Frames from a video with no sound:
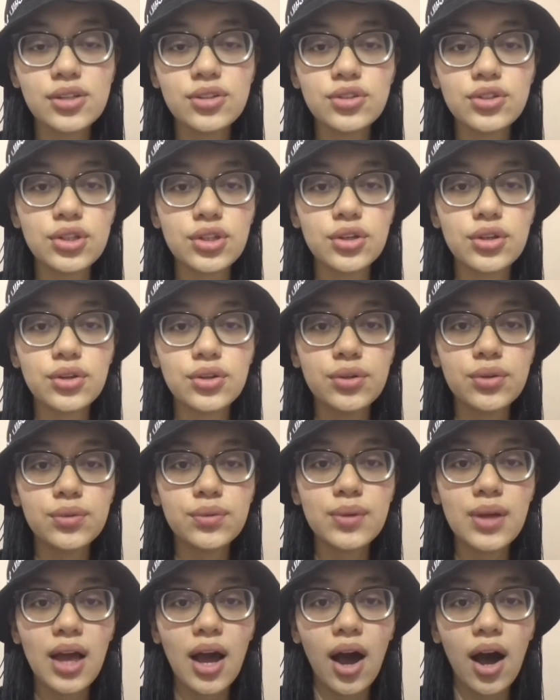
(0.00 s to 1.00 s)
to
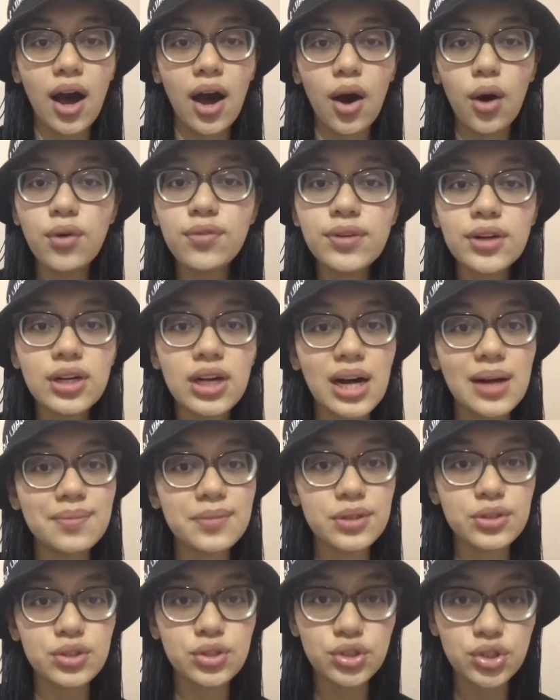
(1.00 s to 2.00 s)
overcome
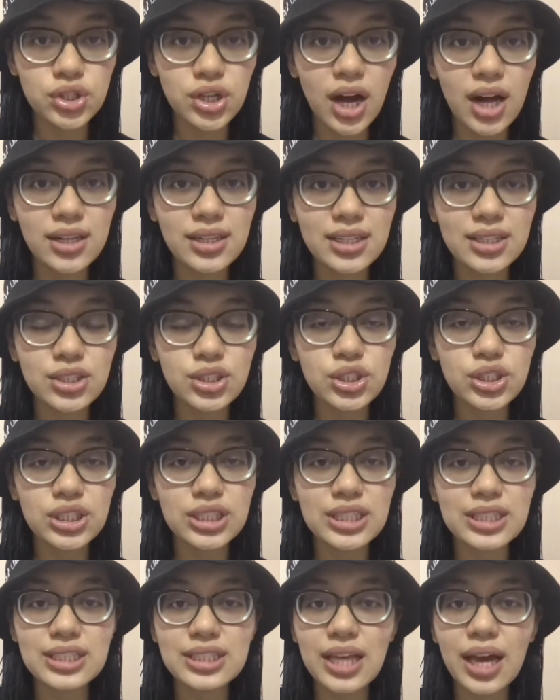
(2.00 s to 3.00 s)
this challenge
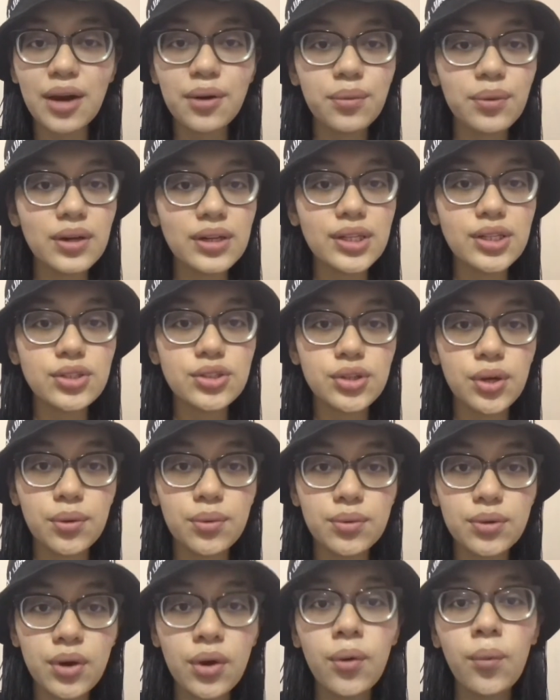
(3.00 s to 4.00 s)
because I really don't
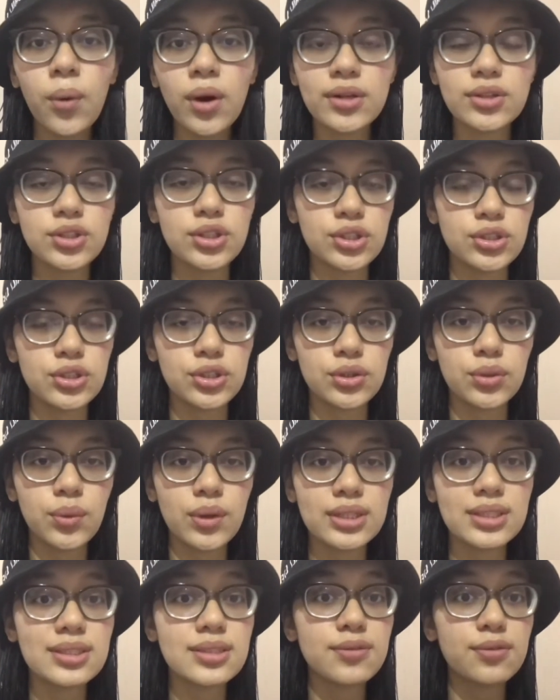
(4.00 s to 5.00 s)
know what to do,
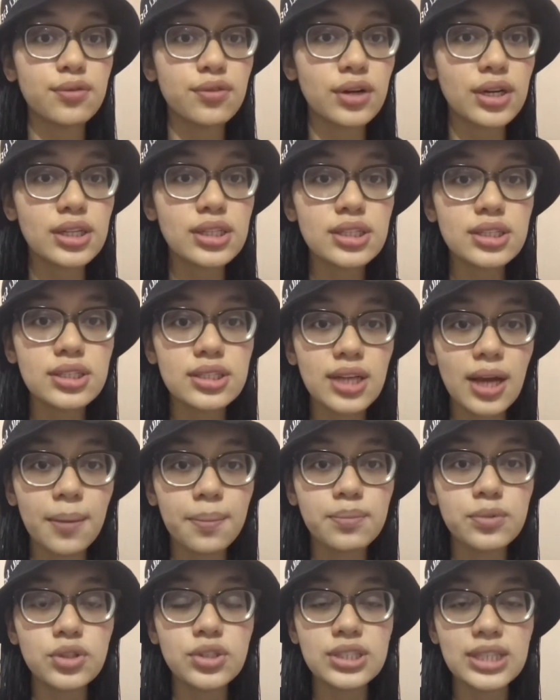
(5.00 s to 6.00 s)
what's the first step
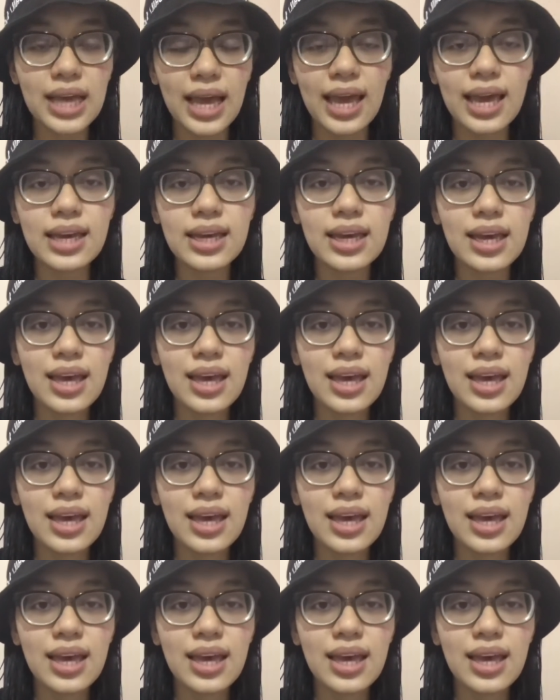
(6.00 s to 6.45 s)
to take,